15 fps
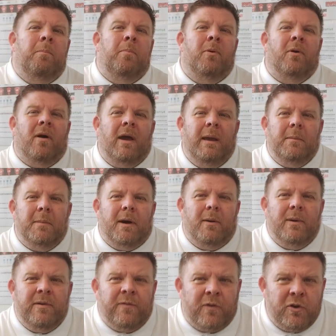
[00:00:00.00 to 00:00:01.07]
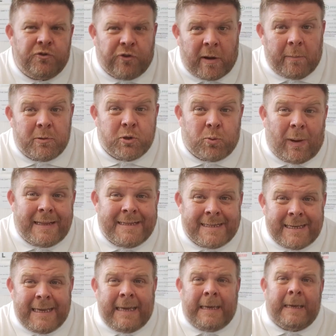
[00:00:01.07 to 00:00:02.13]
but I am going for a treble
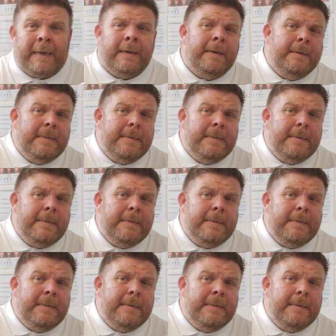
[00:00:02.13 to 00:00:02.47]
20 here.